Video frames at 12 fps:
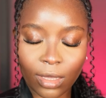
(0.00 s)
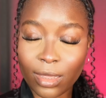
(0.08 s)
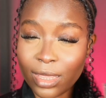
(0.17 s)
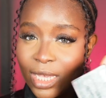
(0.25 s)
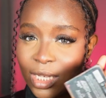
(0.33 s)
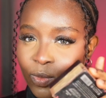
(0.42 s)

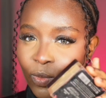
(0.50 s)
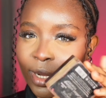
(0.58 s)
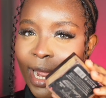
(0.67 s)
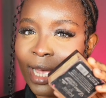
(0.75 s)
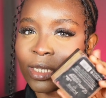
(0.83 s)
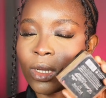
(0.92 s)
This one
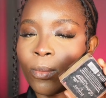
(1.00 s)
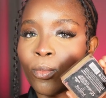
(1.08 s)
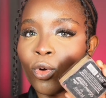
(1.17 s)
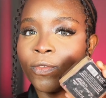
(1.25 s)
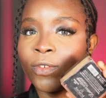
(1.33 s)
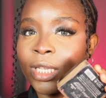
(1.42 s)
has
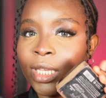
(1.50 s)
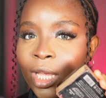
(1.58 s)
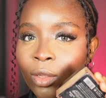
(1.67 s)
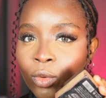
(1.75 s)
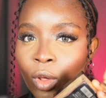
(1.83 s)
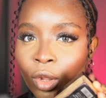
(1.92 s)
more of a
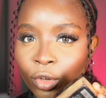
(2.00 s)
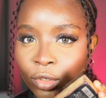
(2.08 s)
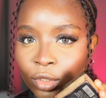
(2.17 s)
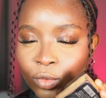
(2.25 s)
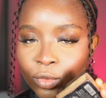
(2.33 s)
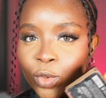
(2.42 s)
yellow
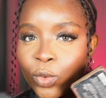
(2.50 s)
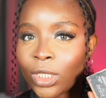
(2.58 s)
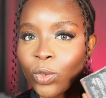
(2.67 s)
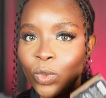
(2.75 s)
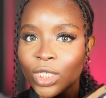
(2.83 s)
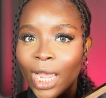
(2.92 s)
undertone to
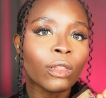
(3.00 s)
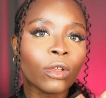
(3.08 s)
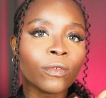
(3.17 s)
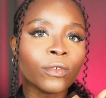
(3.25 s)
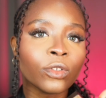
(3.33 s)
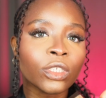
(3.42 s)
it, which I
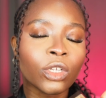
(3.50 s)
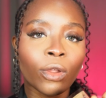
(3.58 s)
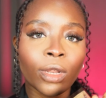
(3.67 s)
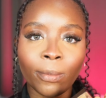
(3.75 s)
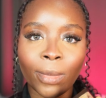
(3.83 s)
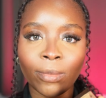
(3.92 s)
love using
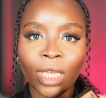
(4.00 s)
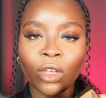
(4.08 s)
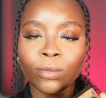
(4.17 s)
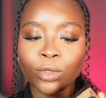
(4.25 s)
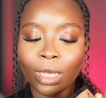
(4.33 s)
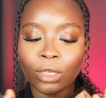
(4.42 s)
under my
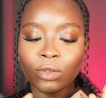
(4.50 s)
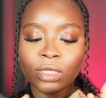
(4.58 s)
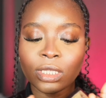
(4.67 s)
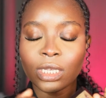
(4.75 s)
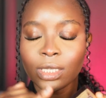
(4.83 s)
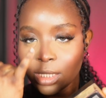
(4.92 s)
makeup. So I
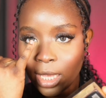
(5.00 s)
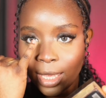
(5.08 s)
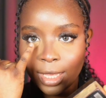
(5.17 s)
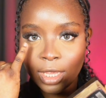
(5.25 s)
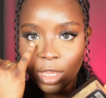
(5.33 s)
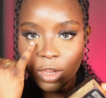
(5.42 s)
use this
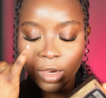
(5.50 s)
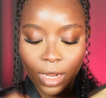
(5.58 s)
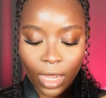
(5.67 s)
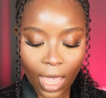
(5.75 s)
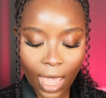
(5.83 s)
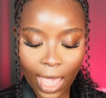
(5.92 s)
here
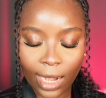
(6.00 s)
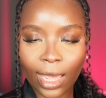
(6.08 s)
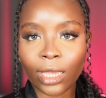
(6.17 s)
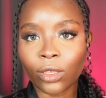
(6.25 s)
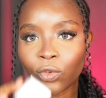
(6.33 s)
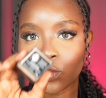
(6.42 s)
and
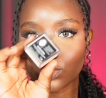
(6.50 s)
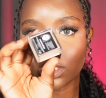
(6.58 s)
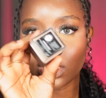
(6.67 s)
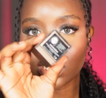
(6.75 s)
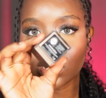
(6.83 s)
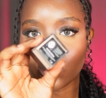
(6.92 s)
I use
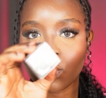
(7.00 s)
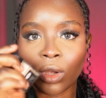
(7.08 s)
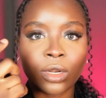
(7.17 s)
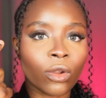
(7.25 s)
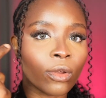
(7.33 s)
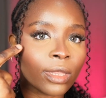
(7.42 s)
this
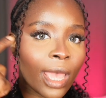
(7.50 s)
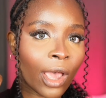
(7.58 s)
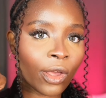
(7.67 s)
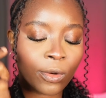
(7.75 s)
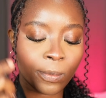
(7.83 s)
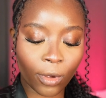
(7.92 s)
one on the
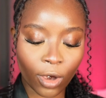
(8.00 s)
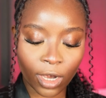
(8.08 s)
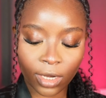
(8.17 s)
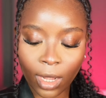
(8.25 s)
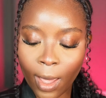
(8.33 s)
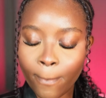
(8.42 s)
outer
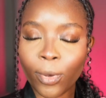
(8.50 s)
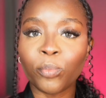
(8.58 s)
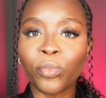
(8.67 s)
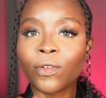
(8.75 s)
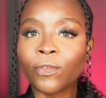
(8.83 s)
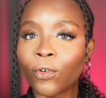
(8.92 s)
part. But
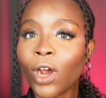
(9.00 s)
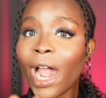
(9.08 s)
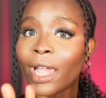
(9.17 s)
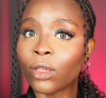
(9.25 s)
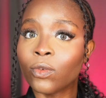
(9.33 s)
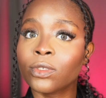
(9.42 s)
before
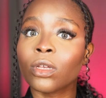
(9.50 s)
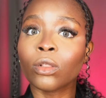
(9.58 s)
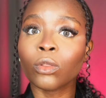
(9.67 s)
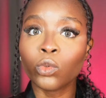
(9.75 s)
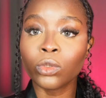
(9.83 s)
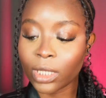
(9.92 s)
I use a
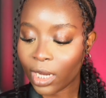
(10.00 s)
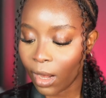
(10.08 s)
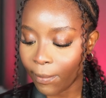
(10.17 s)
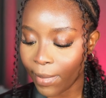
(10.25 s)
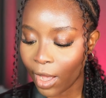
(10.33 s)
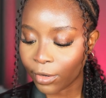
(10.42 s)
loose
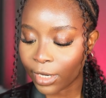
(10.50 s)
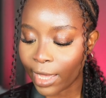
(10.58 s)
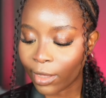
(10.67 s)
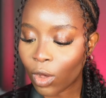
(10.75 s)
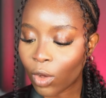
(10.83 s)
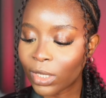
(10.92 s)
setting powder,
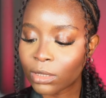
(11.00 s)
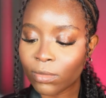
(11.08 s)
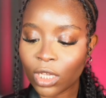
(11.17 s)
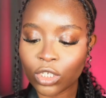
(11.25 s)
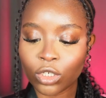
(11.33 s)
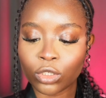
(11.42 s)
I always
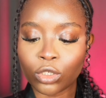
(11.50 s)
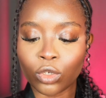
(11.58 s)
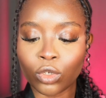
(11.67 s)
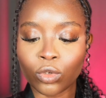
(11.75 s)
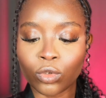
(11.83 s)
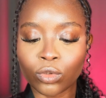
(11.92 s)
make sure to
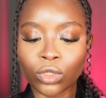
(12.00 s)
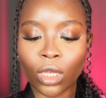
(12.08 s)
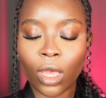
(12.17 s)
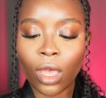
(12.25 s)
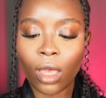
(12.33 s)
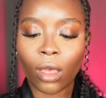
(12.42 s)
use
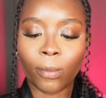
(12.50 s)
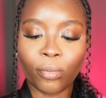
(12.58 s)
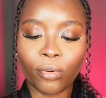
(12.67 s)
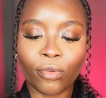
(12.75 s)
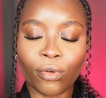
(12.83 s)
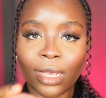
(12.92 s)
a
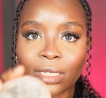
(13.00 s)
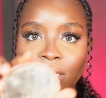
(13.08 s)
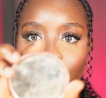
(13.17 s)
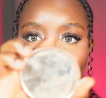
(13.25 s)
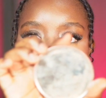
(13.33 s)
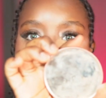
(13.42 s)

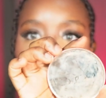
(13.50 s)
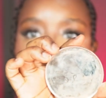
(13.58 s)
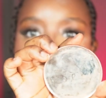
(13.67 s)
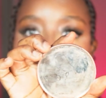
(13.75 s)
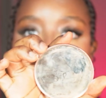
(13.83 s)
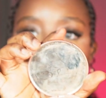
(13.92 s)
pressed
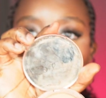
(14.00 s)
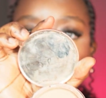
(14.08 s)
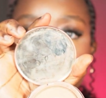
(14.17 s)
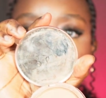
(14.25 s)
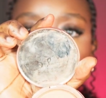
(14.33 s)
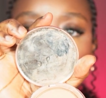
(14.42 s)
powder. So
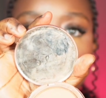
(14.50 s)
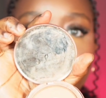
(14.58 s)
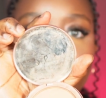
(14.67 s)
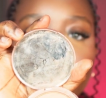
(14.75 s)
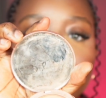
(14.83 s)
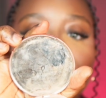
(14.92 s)
this
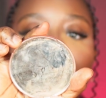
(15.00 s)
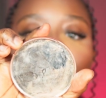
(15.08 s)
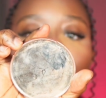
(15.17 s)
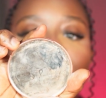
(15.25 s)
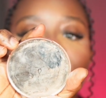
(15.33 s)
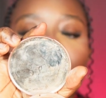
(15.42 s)
one is
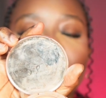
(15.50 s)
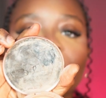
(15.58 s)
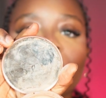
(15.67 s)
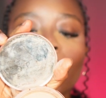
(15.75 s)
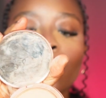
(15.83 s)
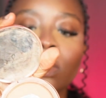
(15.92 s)
from Face
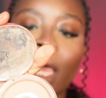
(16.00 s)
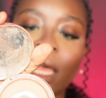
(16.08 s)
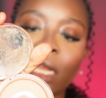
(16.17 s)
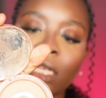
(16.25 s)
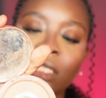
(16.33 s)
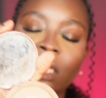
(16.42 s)
Coat
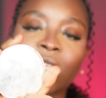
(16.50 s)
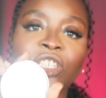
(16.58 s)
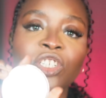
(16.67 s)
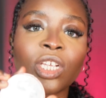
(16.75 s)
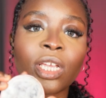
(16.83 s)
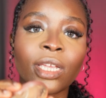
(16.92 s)
and it's in the
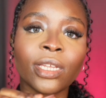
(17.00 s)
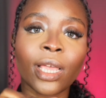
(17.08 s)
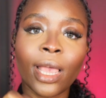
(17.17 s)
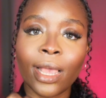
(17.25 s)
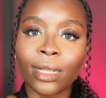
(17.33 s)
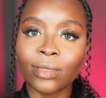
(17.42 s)
shade
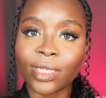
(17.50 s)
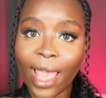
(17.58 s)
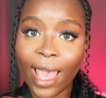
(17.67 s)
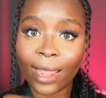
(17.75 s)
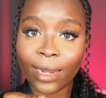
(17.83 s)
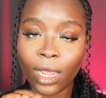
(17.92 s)

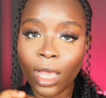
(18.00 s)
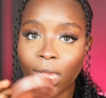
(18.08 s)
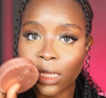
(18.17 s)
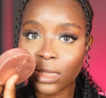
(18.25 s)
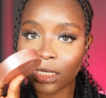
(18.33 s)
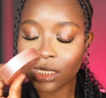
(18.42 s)
Tan.
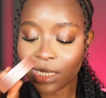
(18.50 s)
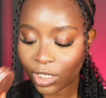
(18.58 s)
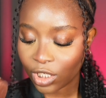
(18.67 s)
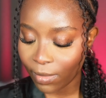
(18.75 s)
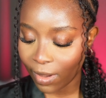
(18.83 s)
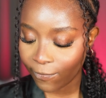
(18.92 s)
This is
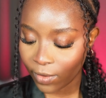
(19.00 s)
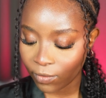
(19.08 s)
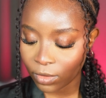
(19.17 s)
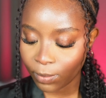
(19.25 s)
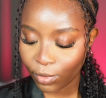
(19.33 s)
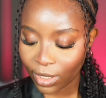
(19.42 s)
actually my
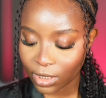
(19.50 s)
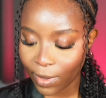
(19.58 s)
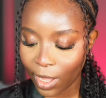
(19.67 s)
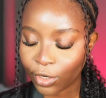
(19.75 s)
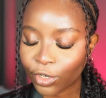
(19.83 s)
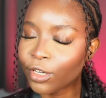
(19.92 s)
favorite pressed
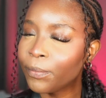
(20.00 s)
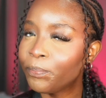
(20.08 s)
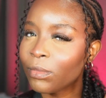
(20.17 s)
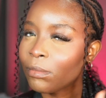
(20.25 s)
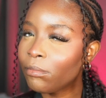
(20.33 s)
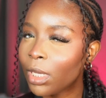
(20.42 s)
powder.
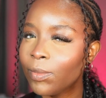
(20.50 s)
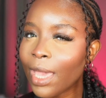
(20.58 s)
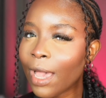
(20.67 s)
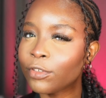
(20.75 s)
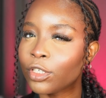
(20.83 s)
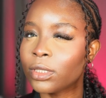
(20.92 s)
Maybe
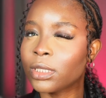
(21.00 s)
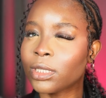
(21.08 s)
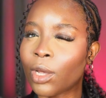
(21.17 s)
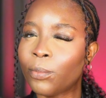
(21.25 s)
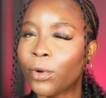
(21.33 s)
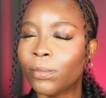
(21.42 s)
after this,
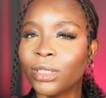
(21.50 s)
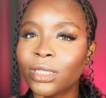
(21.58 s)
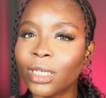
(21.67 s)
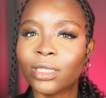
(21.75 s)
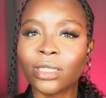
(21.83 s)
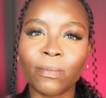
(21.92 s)
I'll probably
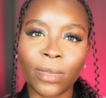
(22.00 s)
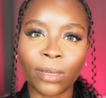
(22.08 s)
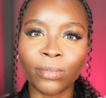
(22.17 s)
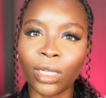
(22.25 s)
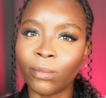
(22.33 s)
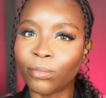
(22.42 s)
test the
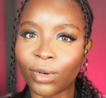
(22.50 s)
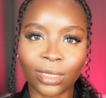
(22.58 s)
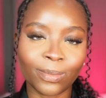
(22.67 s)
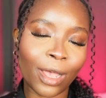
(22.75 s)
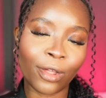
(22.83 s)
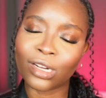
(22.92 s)
Maybelline
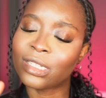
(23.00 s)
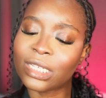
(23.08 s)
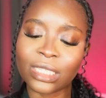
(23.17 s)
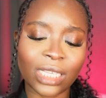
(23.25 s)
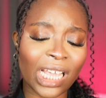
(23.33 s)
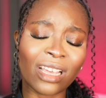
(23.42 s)
pressed powder to
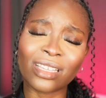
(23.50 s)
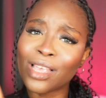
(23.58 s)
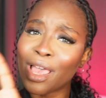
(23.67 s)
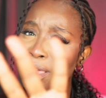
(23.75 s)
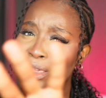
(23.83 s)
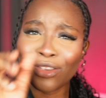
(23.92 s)
see, because
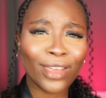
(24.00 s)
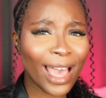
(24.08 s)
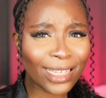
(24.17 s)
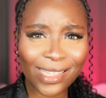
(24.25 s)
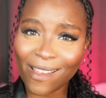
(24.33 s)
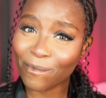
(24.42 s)
you
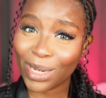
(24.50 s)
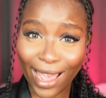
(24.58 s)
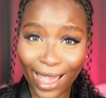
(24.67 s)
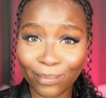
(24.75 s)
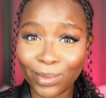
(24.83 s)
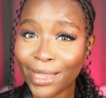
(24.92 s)
guys have been
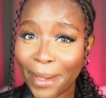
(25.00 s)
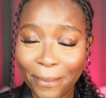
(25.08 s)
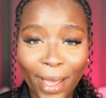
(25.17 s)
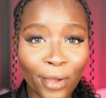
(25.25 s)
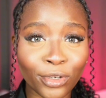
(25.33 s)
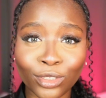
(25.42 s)
hyping that
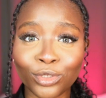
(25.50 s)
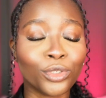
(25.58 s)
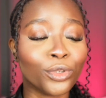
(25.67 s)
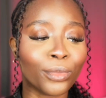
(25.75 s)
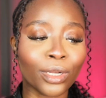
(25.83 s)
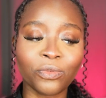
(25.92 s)
powder
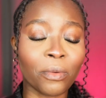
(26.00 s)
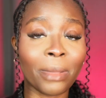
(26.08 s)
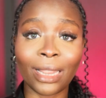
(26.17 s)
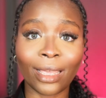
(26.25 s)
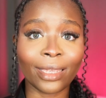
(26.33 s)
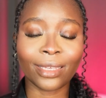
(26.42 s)
too much for my
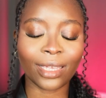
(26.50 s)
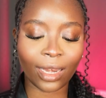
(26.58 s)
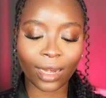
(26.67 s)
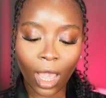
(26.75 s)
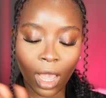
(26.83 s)
liking.